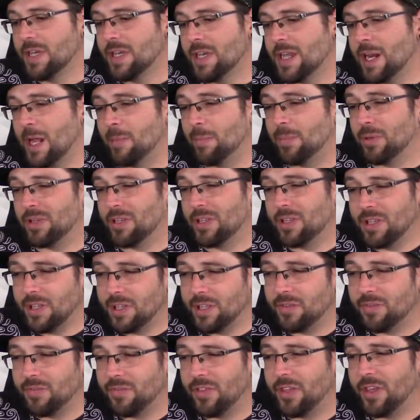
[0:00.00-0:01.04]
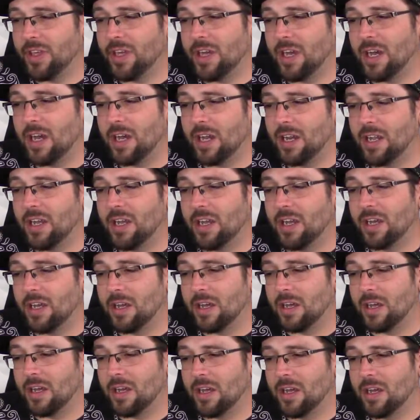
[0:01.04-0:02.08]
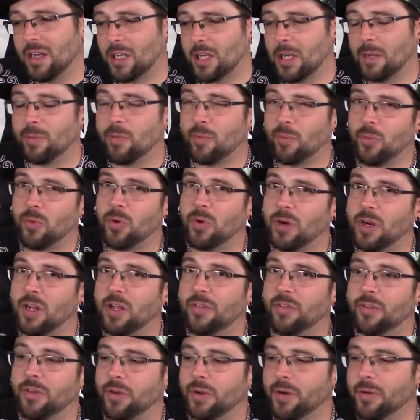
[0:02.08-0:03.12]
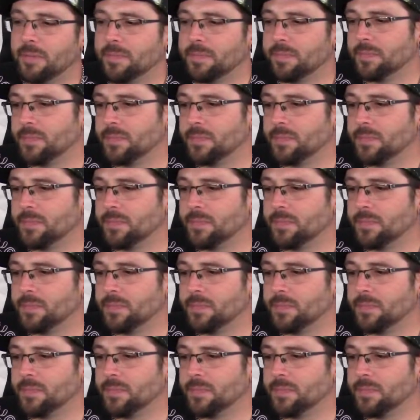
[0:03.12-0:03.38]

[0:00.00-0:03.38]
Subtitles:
And I believe they got a couple more out there.